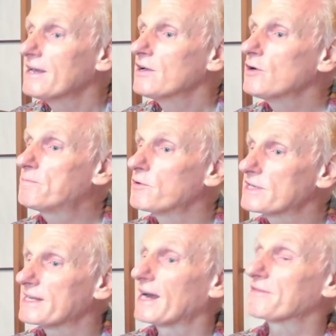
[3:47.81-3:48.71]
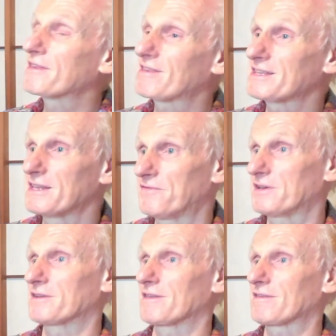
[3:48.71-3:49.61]
who pointed out the
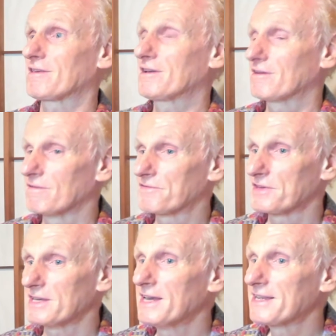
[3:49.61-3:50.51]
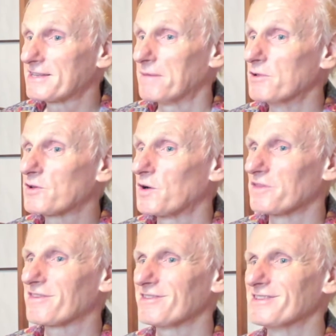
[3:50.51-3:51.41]
significance of the double
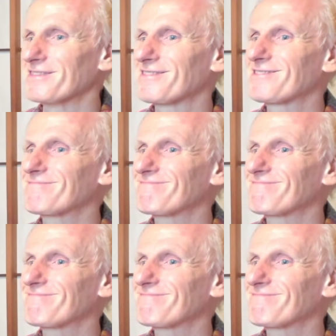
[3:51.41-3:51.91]
consonants.